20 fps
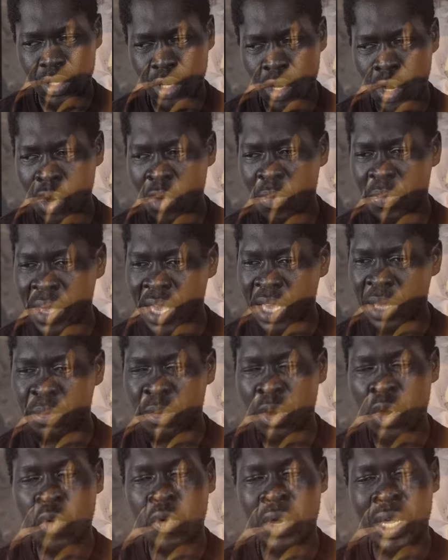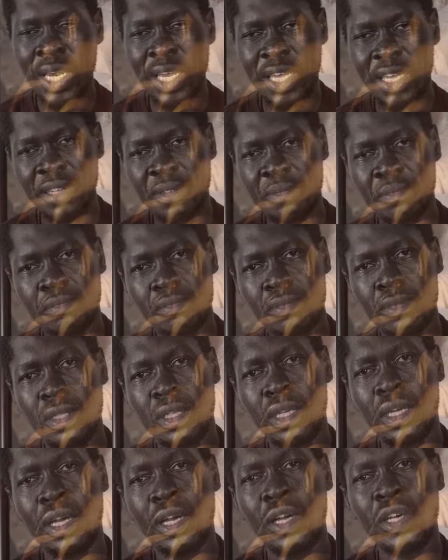or being more willing.
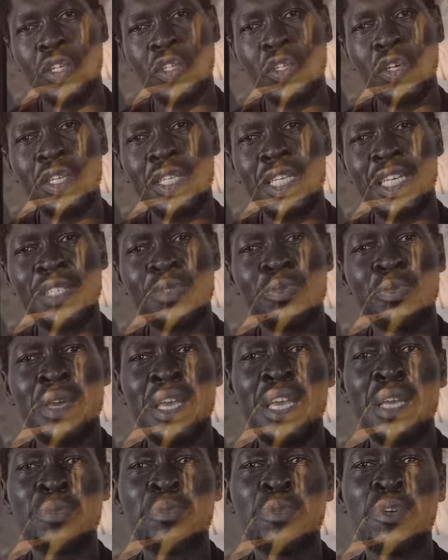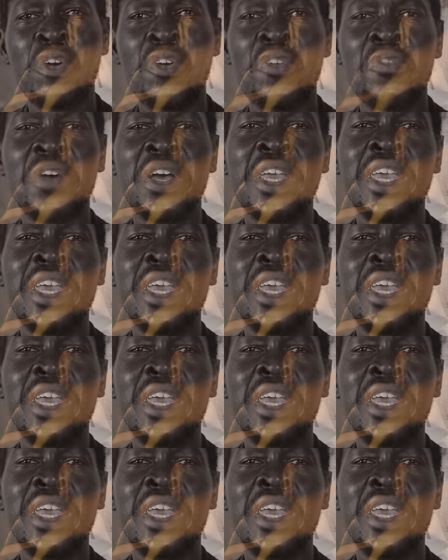So just being more of a